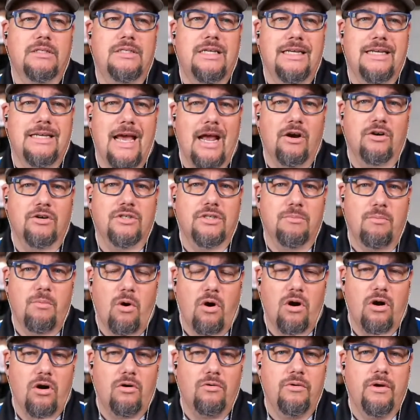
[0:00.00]
today or
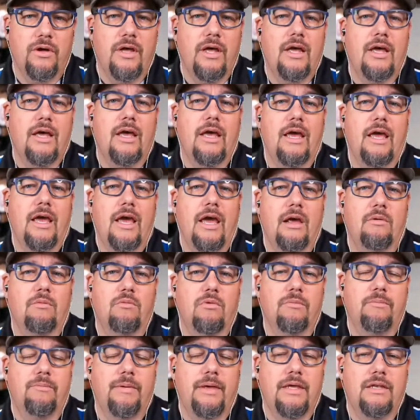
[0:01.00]
tomorrow.
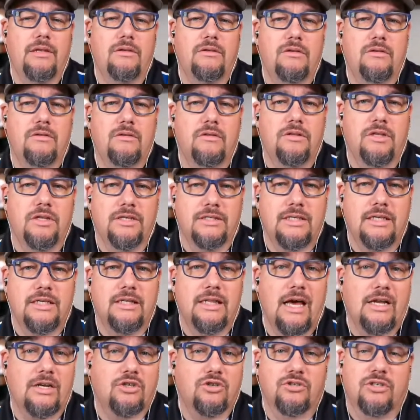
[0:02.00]
And we'll be
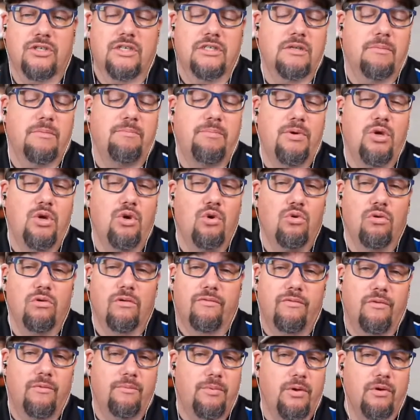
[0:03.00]
listing that jersey. It's a
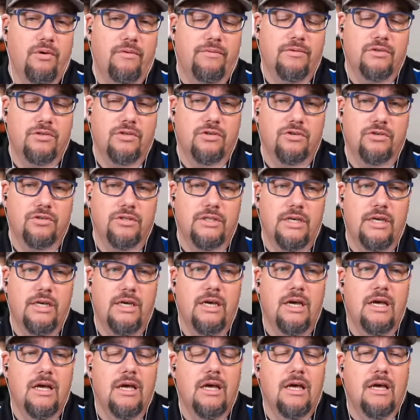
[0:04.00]
beautiful, beautiful
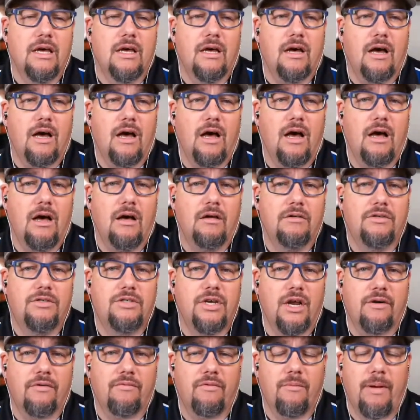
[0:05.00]
jersey.
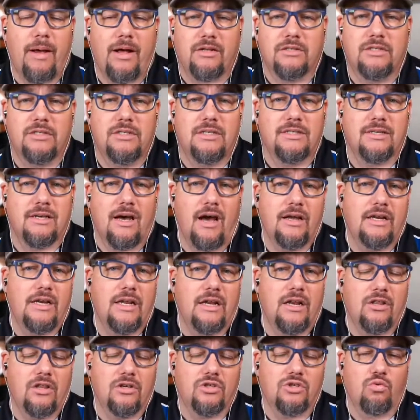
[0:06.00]
Jennifer Mounts designed
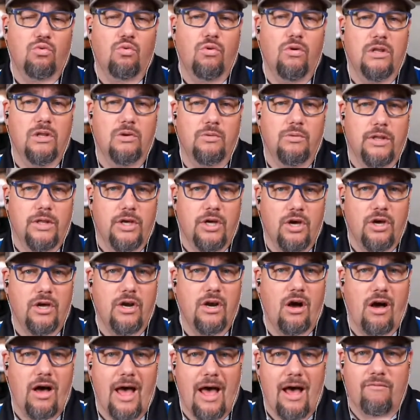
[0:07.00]
it. It looks really, really
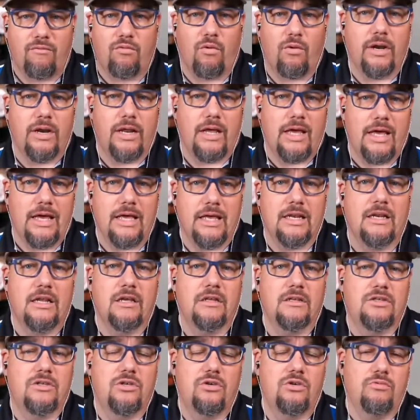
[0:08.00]
good. I'll have one
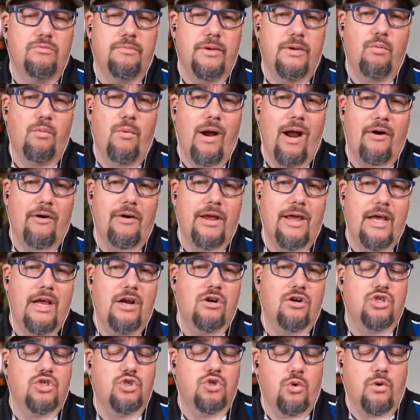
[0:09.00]
in to be wearing
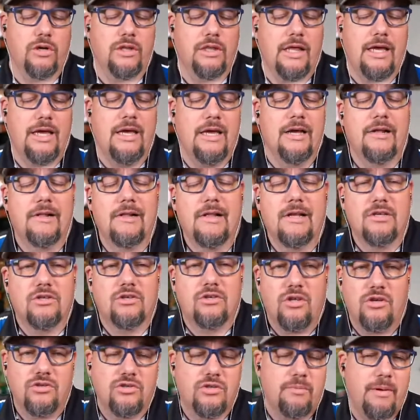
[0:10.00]
here shortly.
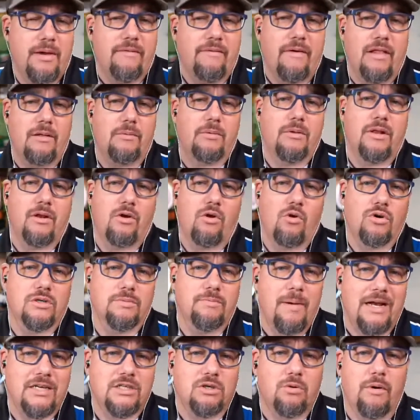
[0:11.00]
So those will be available. And of
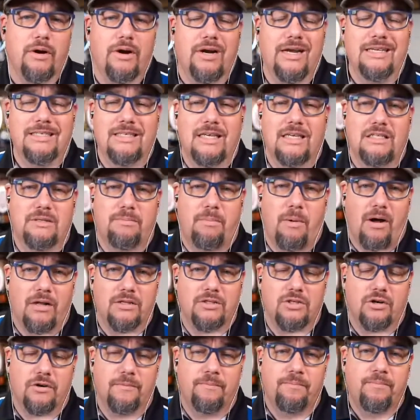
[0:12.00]
course, Magicwear is a
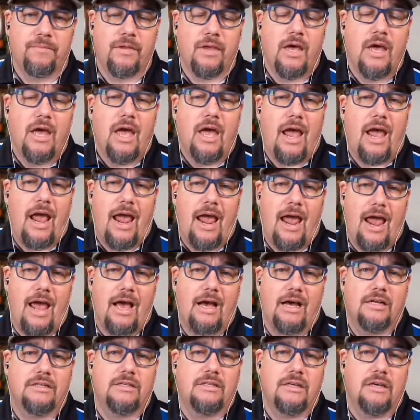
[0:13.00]
sponsor,
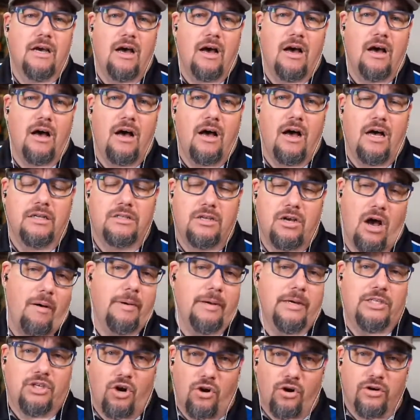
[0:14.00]
and
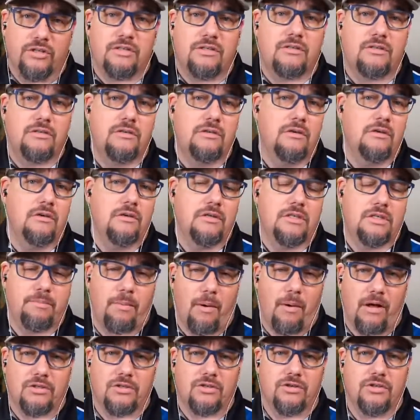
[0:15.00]
Atomic Darts
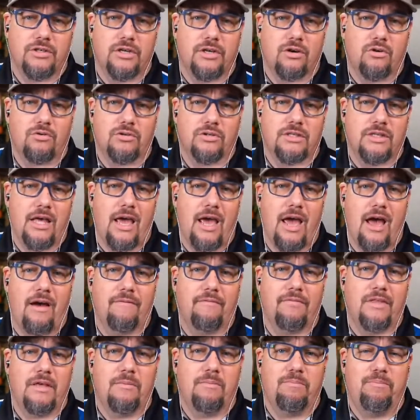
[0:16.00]
sponsors. And of course, they
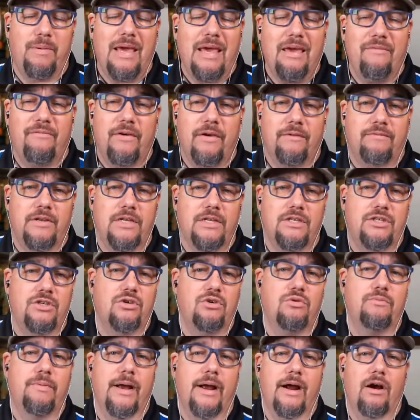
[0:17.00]
have the
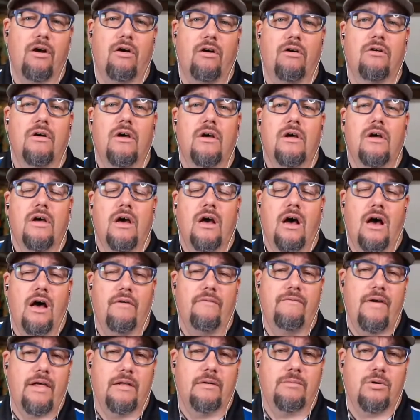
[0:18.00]
B52 barrel
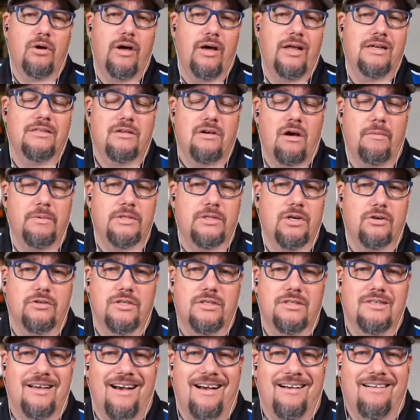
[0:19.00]
available at
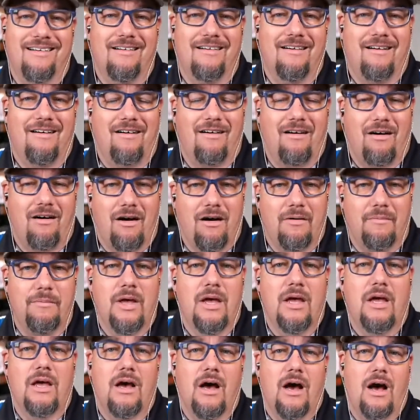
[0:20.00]
atomicdarts.com.
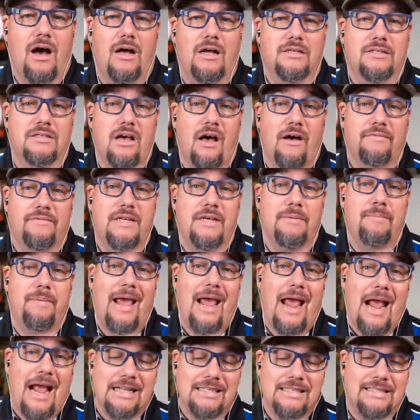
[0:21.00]
Soft tip
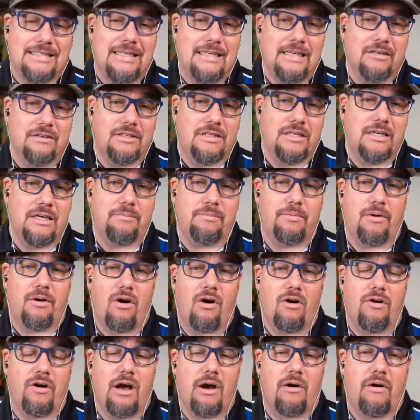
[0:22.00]
and steel tip
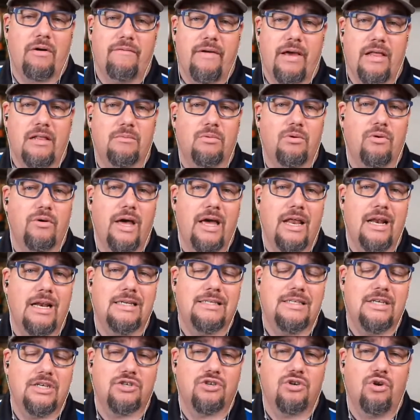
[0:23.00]
are now available, and
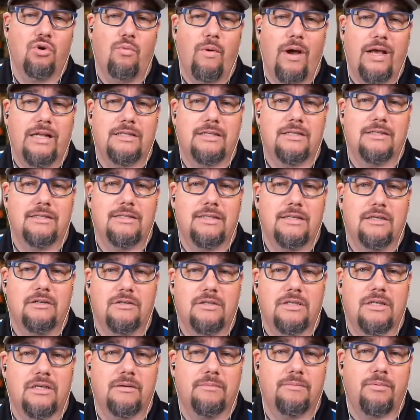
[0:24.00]
additional weights and
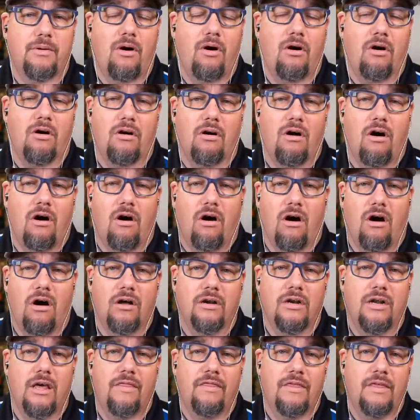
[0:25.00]
steel tip are
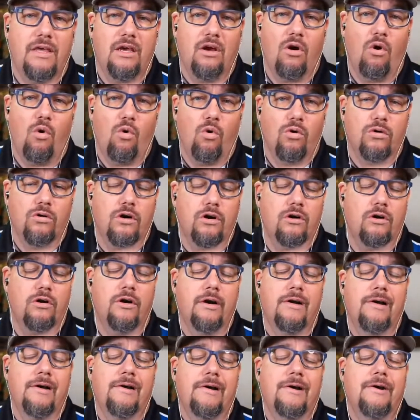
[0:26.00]
on the
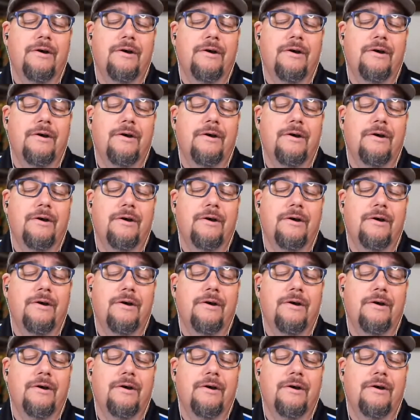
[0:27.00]
order.